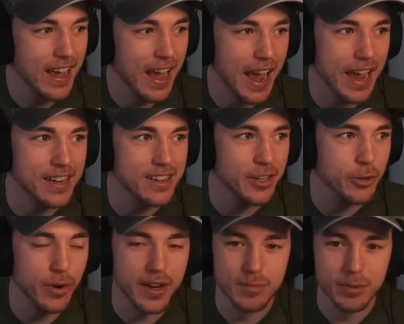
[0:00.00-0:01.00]
and
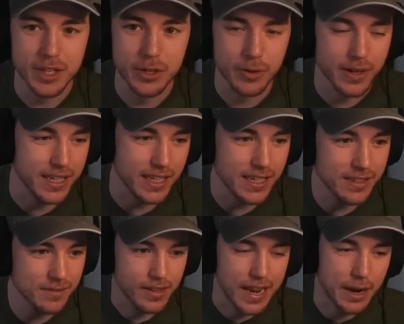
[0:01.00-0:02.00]
incredibly greedy.
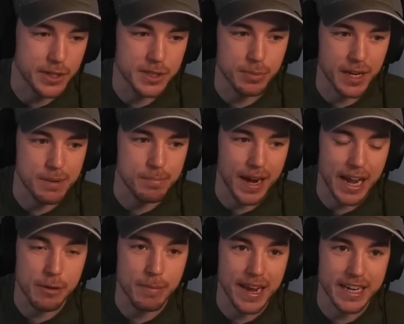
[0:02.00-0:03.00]
Now explain
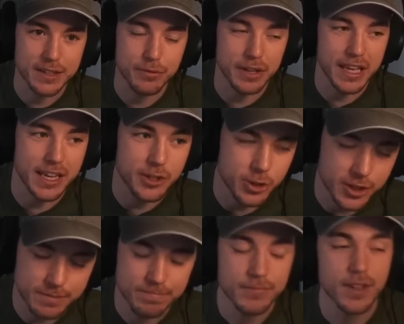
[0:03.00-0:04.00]

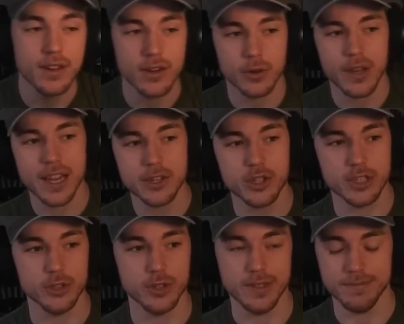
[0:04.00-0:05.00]
biomagnification. Okay,
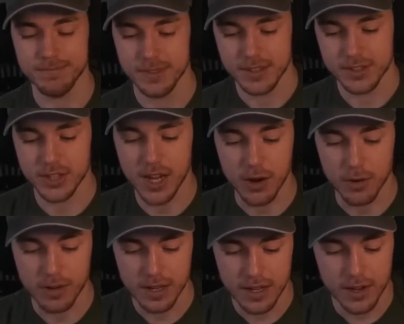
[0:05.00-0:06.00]
children. So
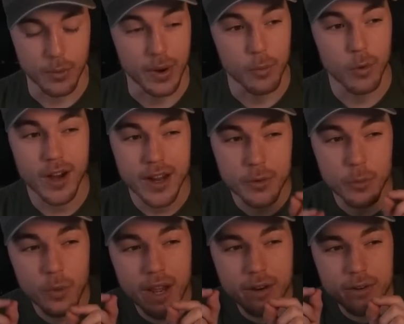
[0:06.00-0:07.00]
when one
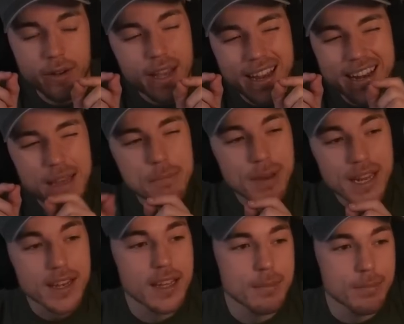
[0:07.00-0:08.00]
little itty
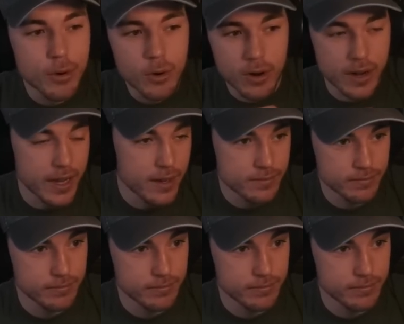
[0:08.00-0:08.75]
bitty boy